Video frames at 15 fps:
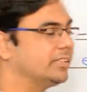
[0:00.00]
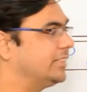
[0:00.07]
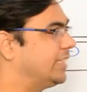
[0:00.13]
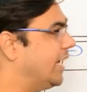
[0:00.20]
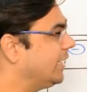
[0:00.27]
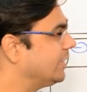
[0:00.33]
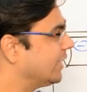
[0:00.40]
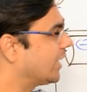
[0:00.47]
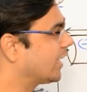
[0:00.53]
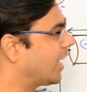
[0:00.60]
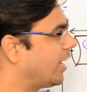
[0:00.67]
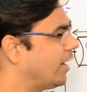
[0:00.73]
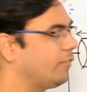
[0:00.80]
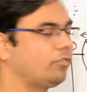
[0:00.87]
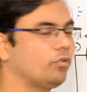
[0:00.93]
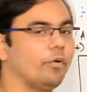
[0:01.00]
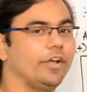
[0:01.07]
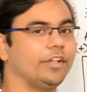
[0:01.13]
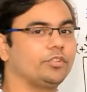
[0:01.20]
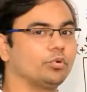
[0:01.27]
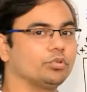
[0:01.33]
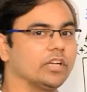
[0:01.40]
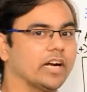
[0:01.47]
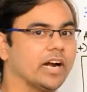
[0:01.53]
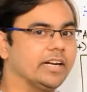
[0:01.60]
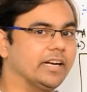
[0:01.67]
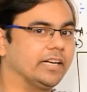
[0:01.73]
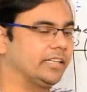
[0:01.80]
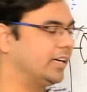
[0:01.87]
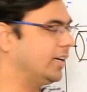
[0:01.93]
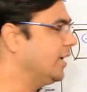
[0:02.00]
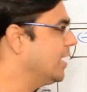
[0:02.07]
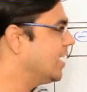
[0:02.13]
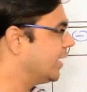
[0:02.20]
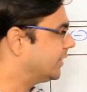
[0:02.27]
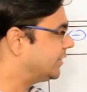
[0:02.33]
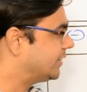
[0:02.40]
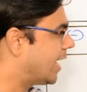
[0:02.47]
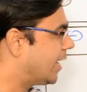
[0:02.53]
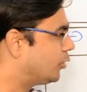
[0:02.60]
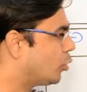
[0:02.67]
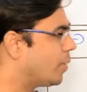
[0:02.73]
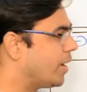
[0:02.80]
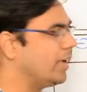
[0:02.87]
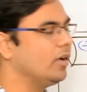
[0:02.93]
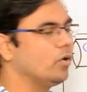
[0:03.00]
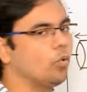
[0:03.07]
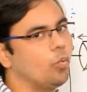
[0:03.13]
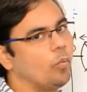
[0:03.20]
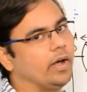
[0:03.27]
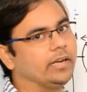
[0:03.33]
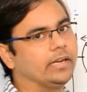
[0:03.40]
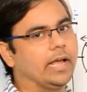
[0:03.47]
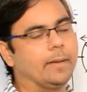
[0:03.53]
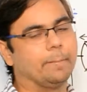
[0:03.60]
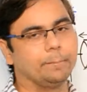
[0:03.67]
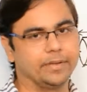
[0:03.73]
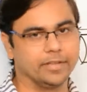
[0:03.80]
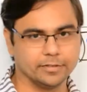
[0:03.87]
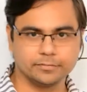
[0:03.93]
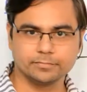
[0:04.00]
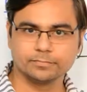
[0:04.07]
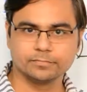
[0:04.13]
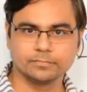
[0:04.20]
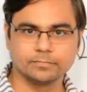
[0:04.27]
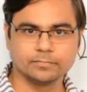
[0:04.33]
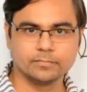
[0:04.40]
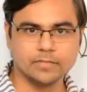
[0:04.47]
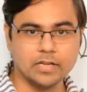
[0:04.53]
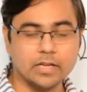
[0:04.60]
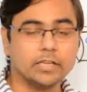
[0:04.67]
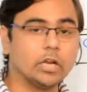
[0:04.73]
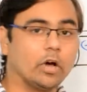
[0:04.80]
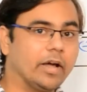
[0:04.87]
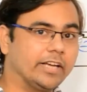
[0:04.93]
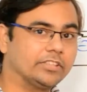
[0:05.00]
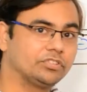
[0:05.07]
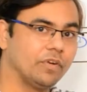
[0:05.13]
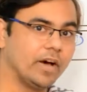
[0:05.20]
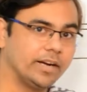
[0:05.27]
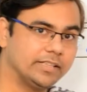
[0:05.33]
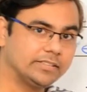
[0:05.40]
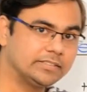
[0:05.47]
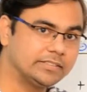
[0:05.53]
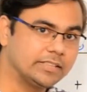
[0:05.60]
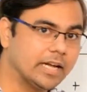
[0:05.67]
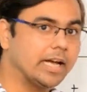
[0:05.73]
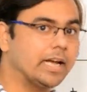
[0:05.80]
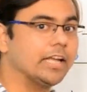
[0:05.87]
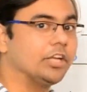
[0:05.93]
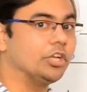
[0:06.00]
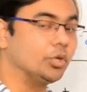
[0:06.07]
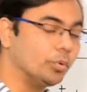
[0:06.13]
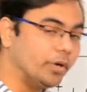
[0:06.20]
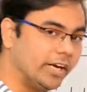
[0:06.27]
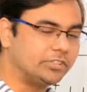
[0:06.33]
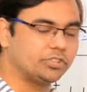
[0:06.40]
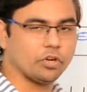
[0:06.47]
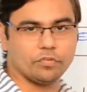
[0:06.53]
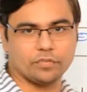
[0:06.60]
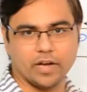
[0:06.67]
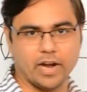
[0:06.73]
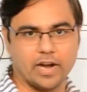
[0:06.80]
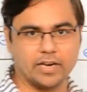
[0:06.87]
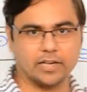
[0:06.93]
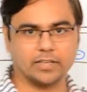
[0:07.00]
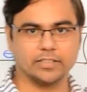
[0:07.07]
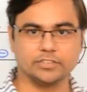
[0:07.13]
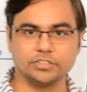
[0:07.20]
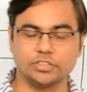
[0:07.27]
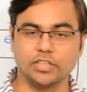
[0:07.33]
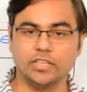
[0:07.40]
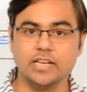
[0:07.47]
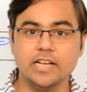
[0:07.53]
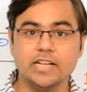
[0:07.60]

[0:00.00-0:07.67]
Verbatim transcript: then the current flowing through the conductor is said to be 1 ampere. Now, as far as the units of current are concerned,